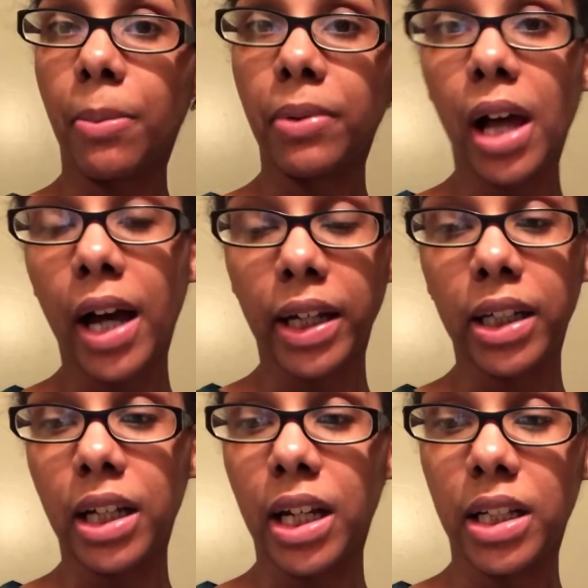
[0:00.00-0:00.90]
apply
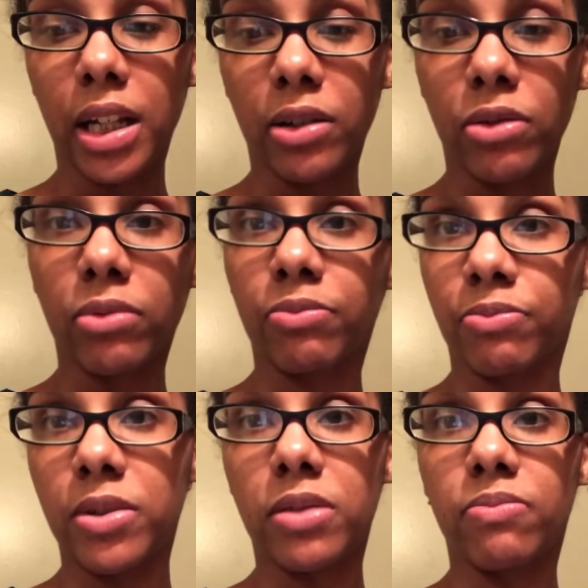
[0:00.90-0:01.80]
it, and then
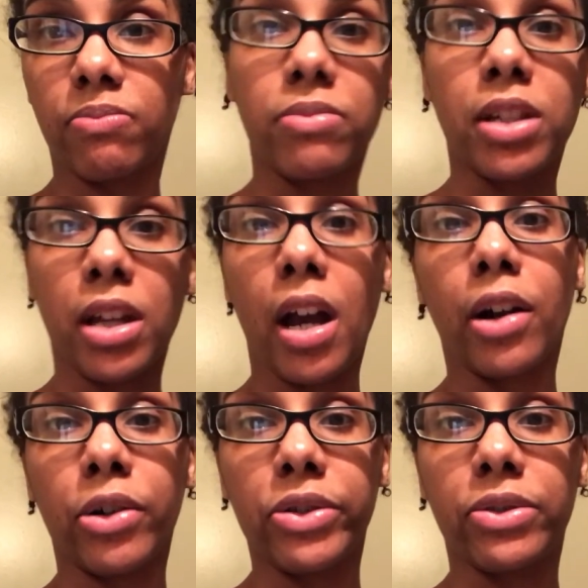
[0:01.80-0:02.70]
see how
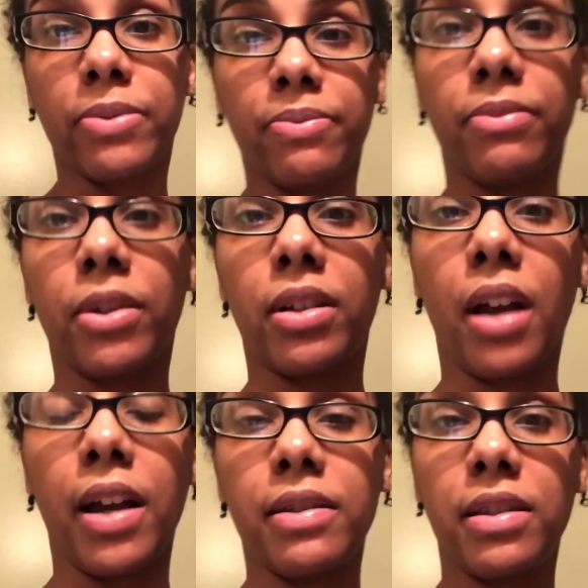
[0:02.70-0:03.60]
it goes.
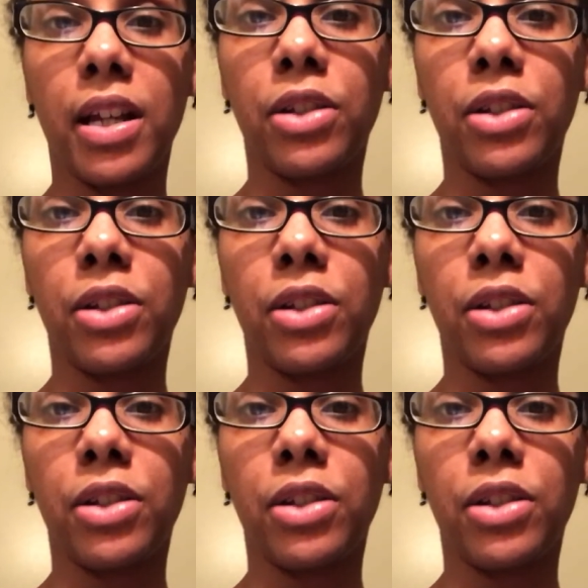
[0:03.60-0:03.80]
Okay, stay